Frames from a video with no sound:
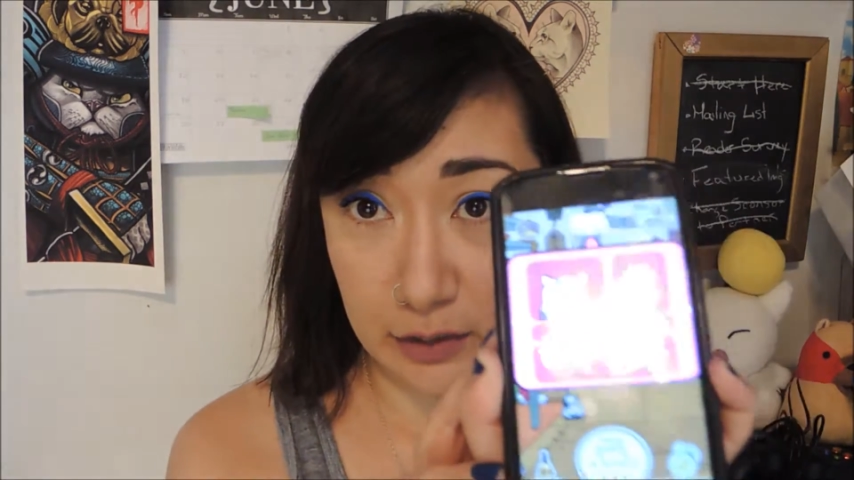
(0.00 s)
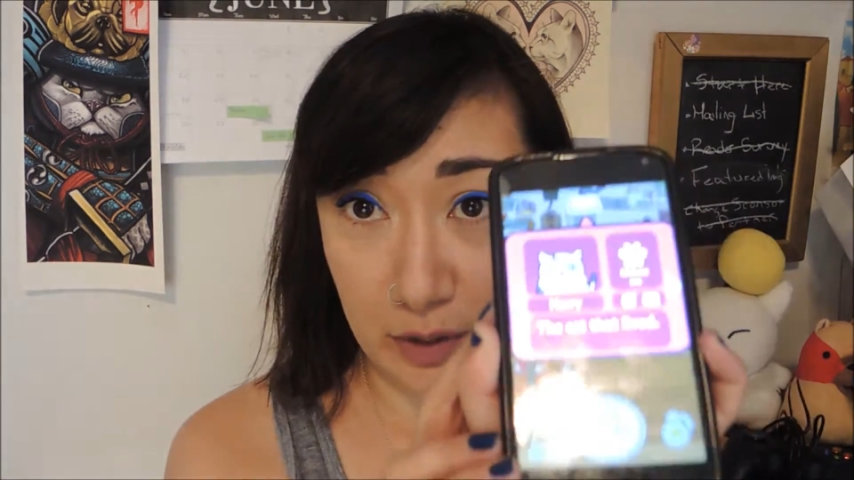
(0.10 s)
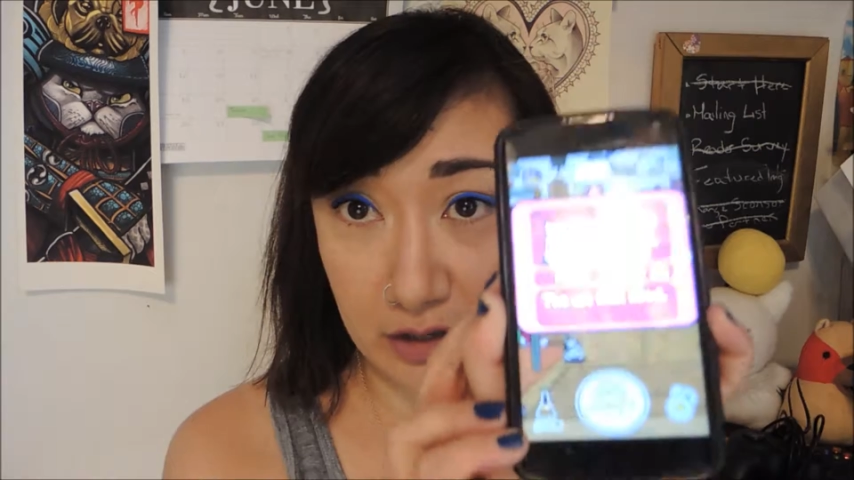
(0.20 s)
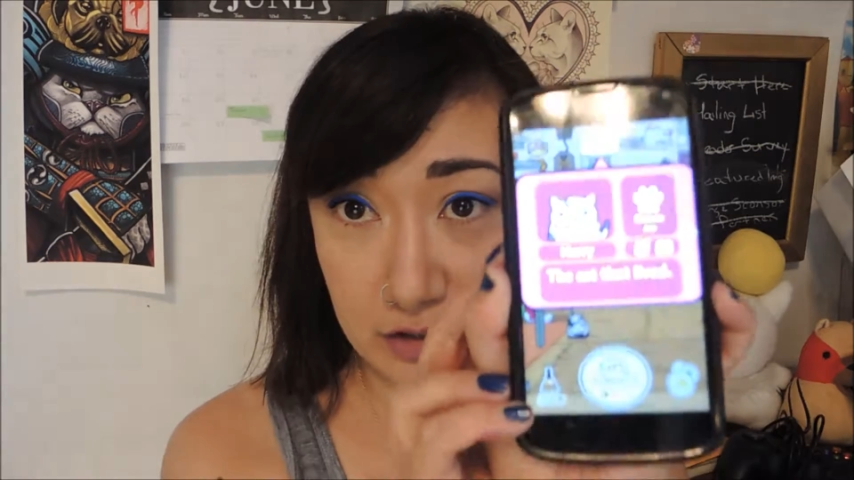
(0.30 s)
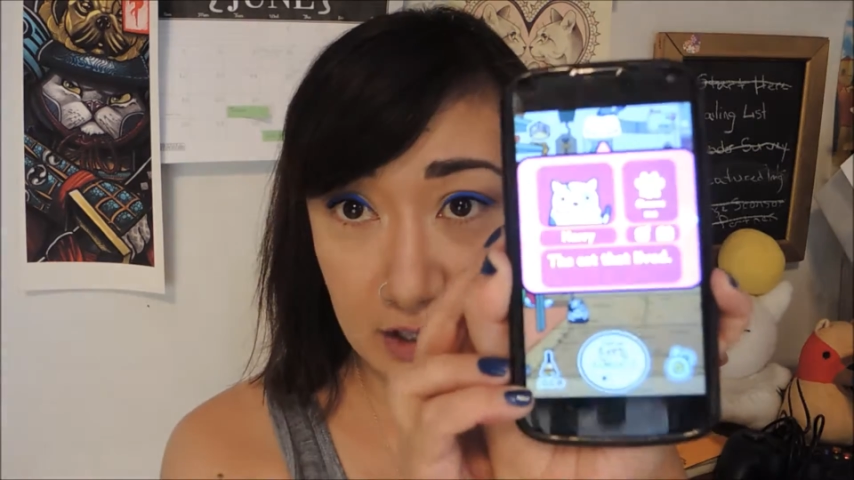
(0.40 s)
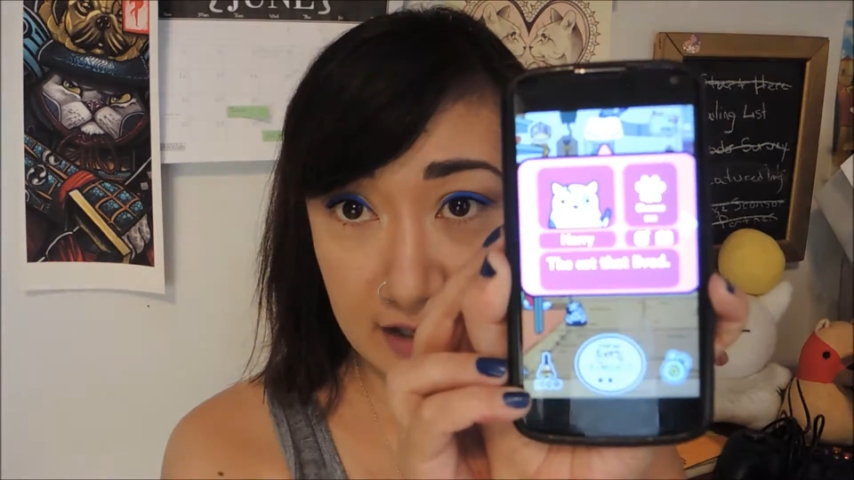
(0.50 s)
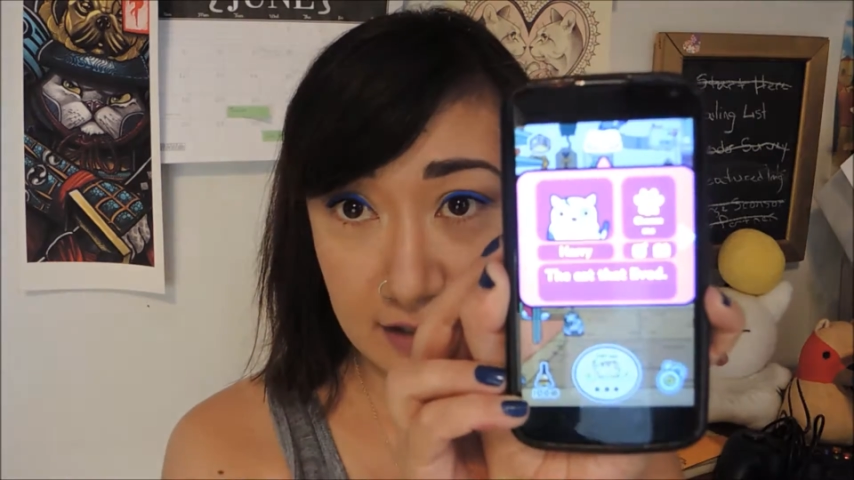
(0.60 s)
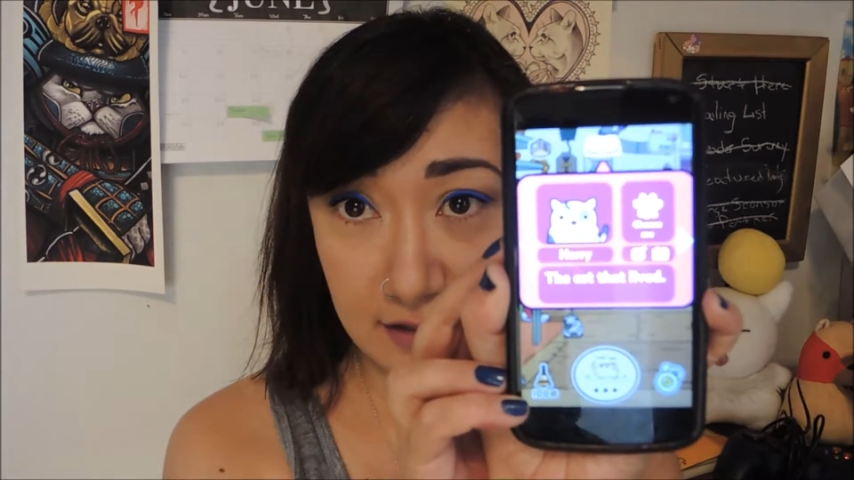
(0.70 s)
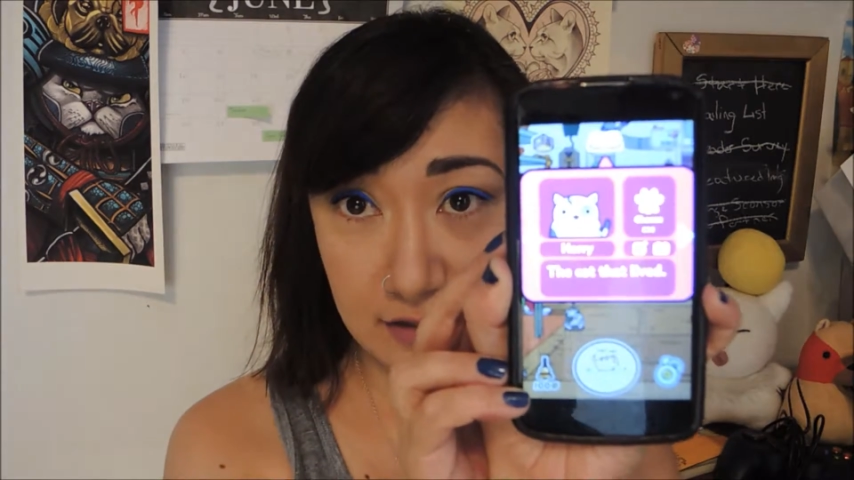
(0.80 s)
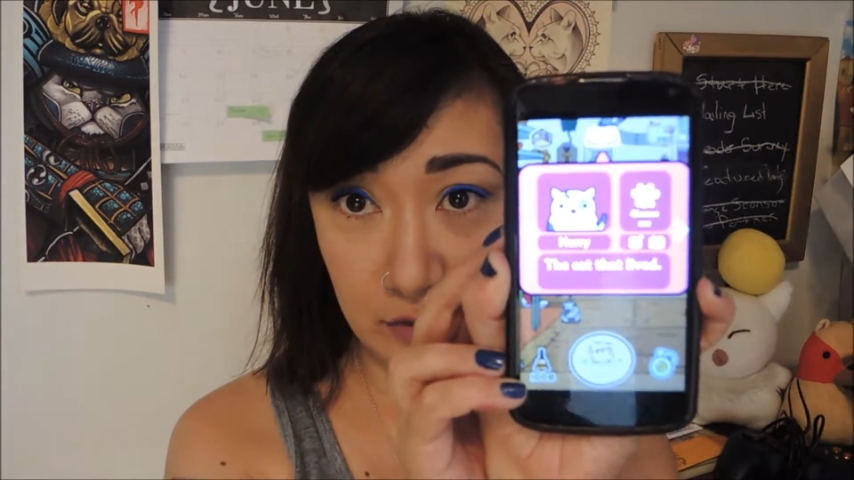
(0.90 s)
Harry Potter's
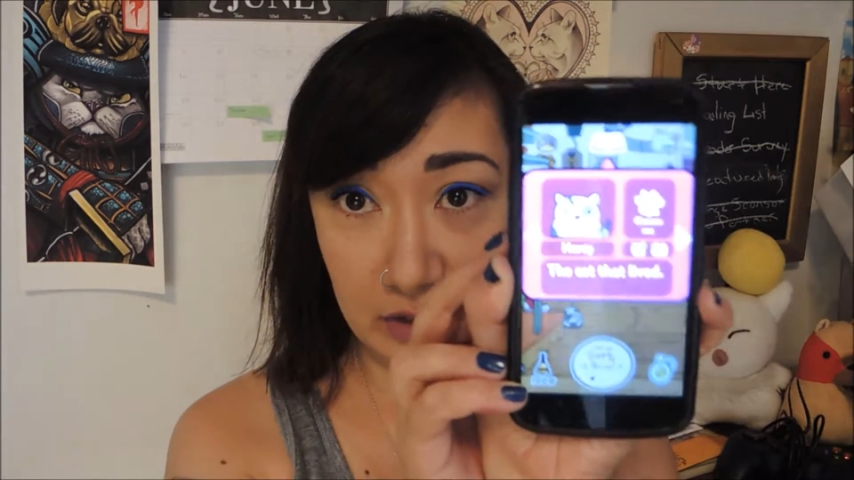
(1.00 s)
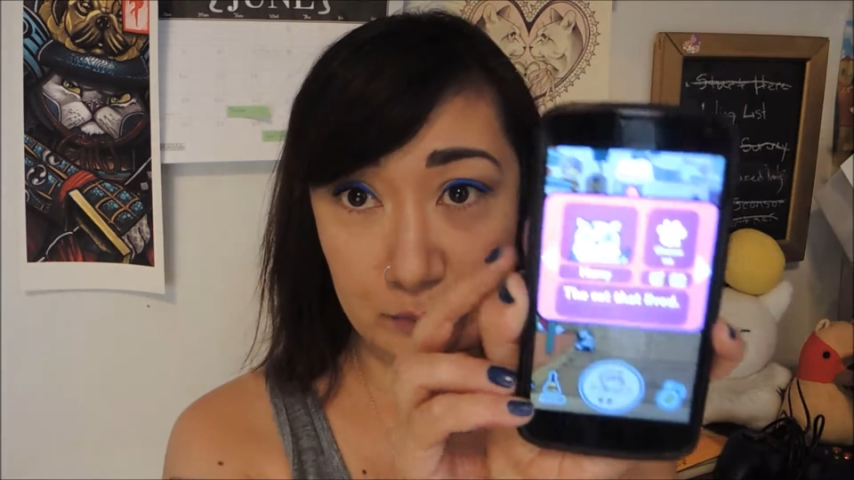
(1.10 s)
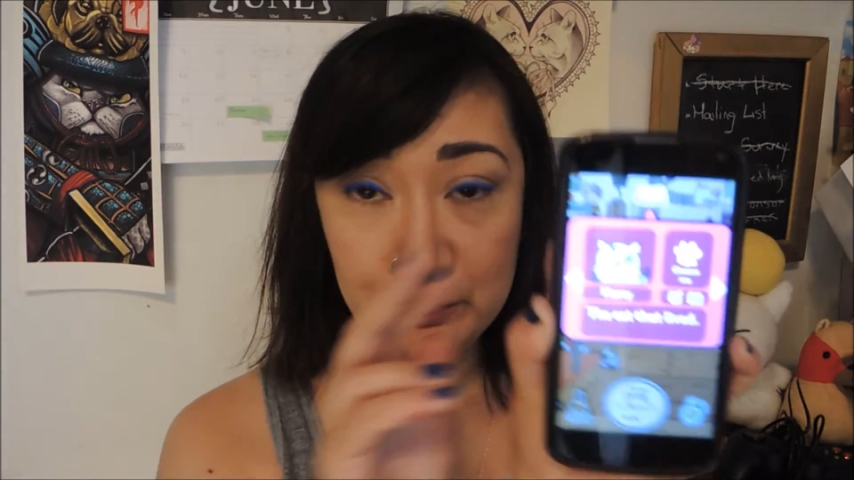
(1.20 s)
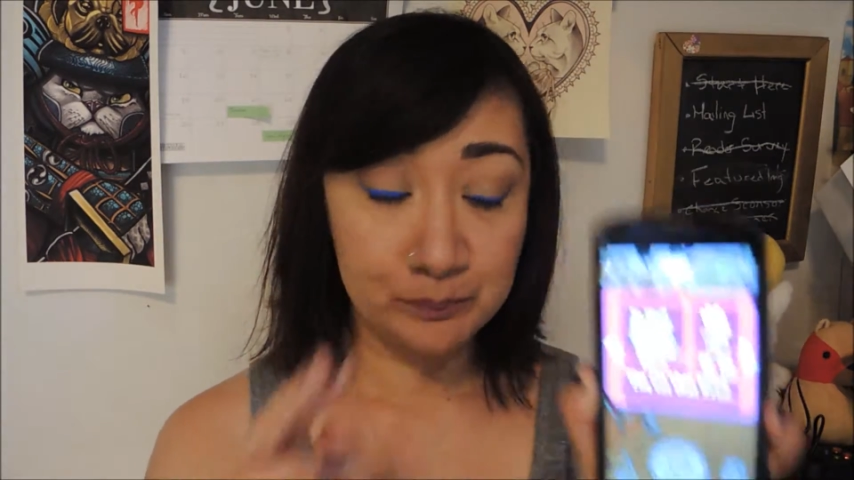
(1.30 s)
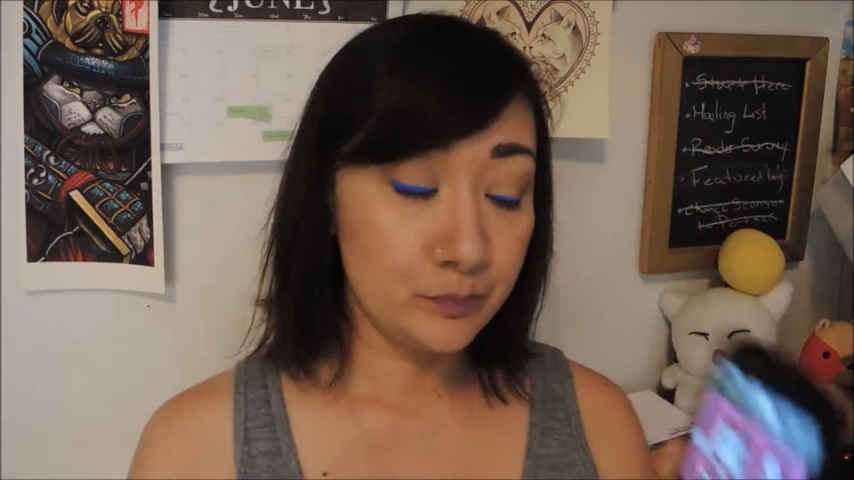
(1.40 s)
glasses around him.